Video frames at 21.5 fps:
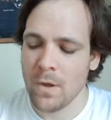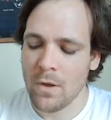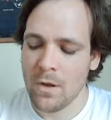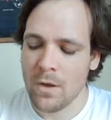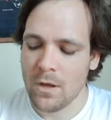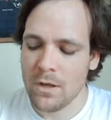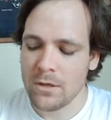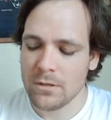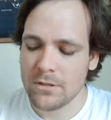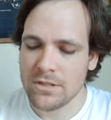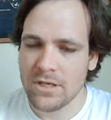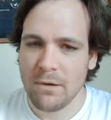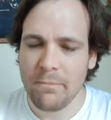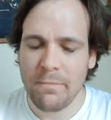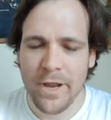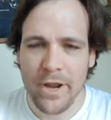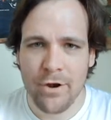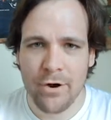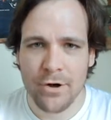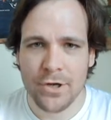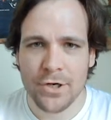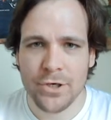Some
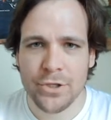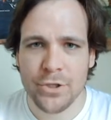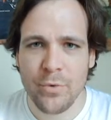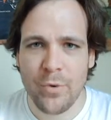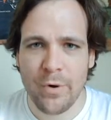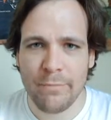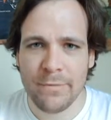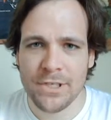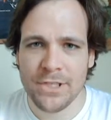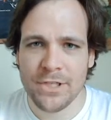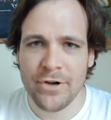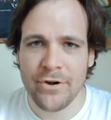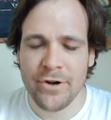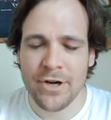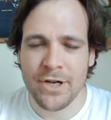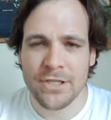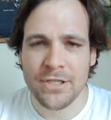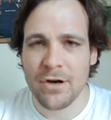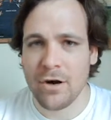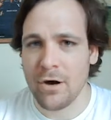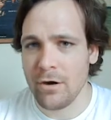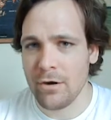characters who are
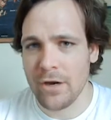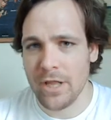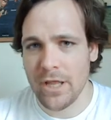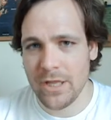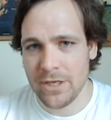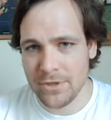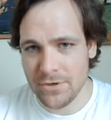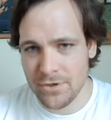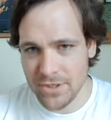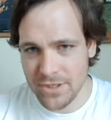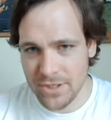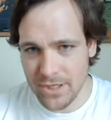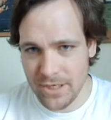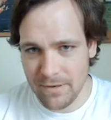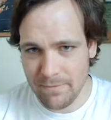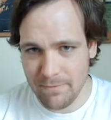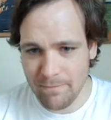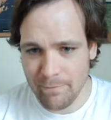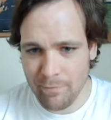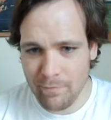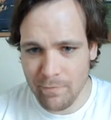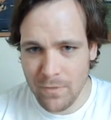mysterious aren't interesting.
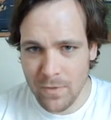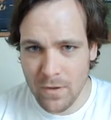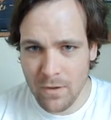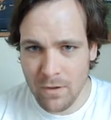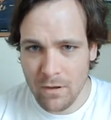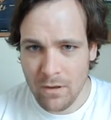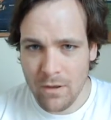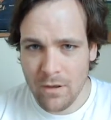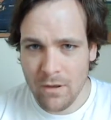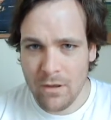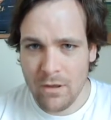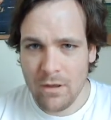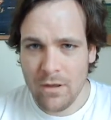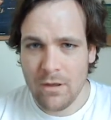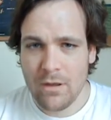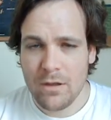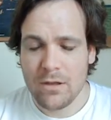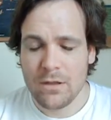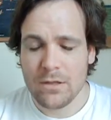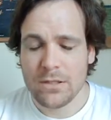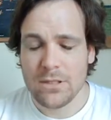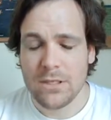
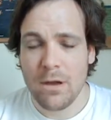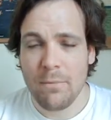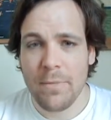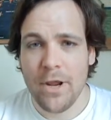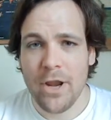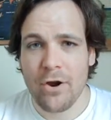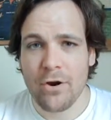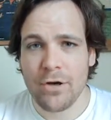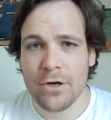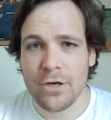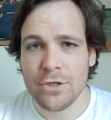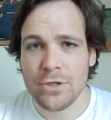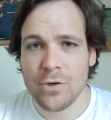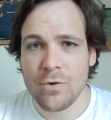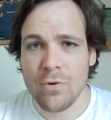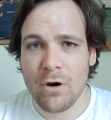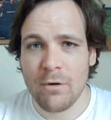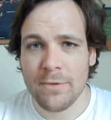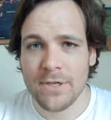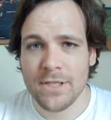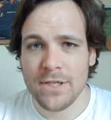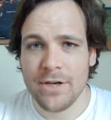Some characters who
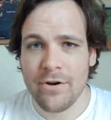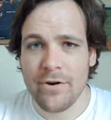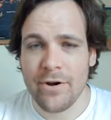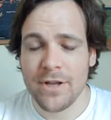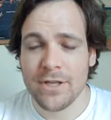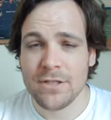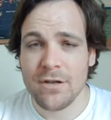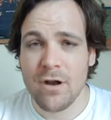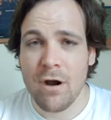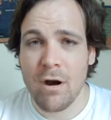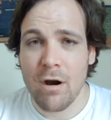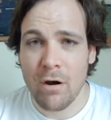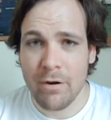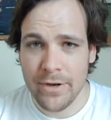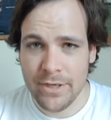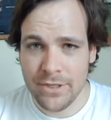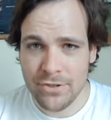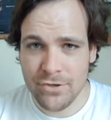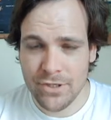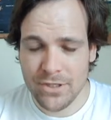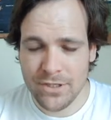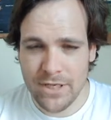are mysterious are
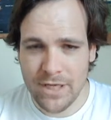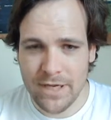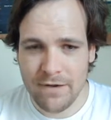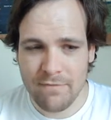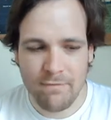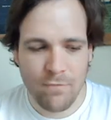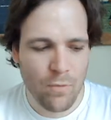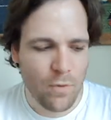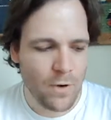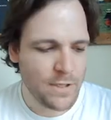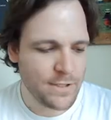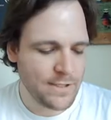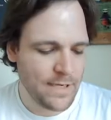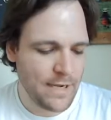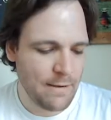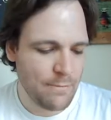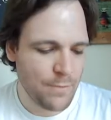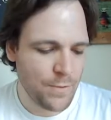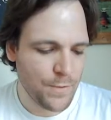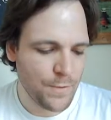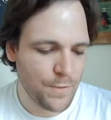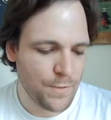interesting. For
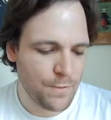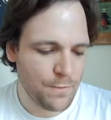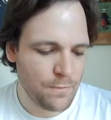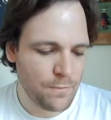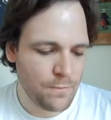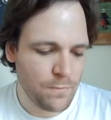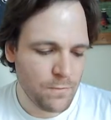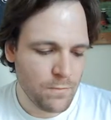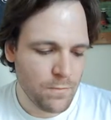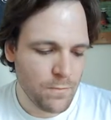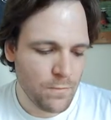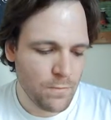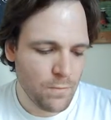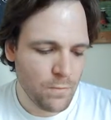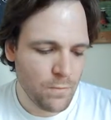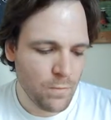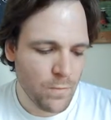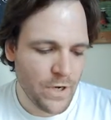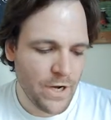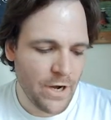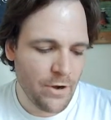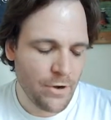example,
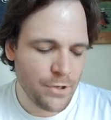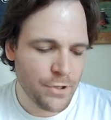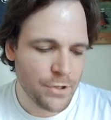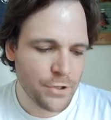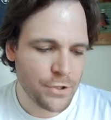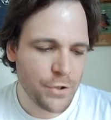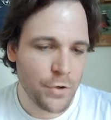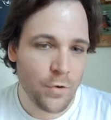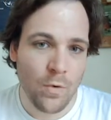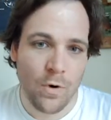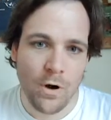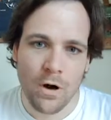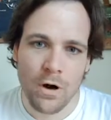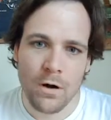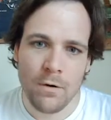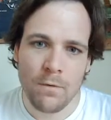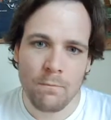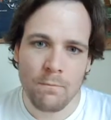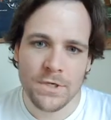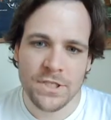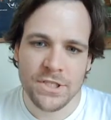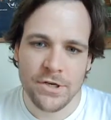characters who
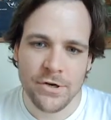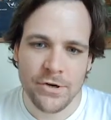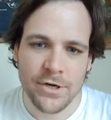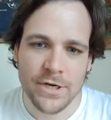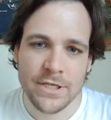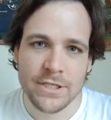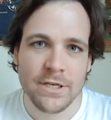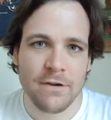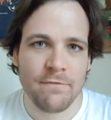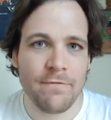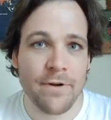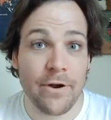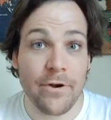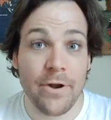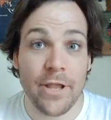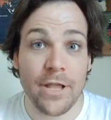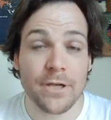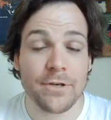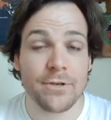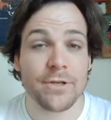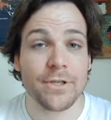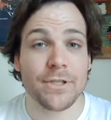are mysterious and very
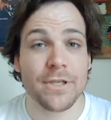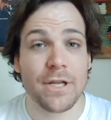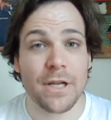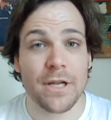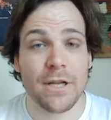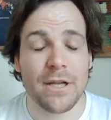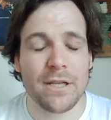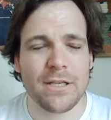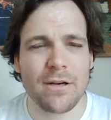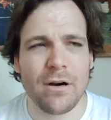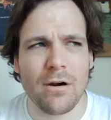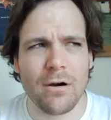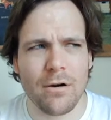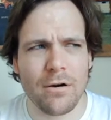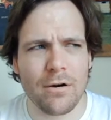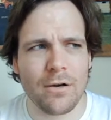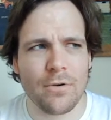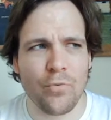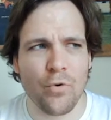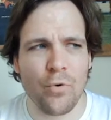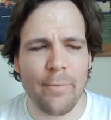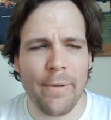interesting. It's harder
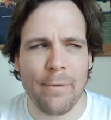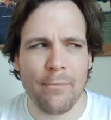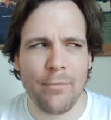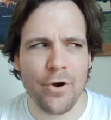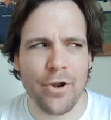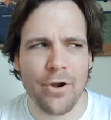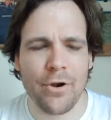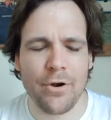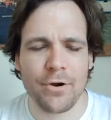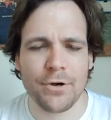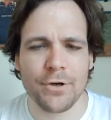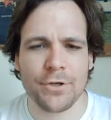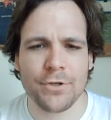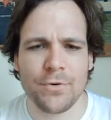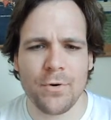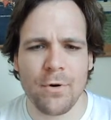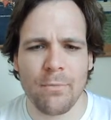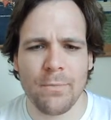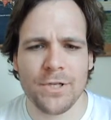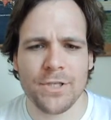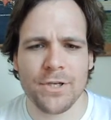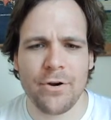to remember characters who are
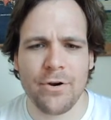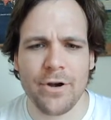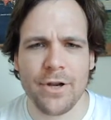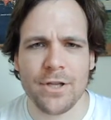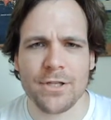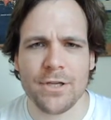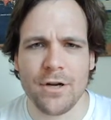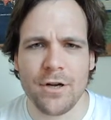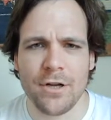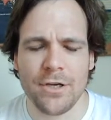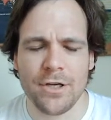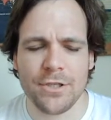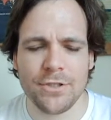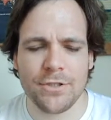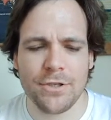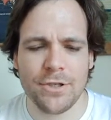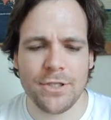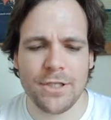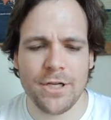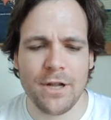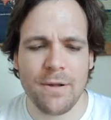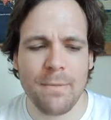mysterious and
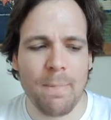uninteresting.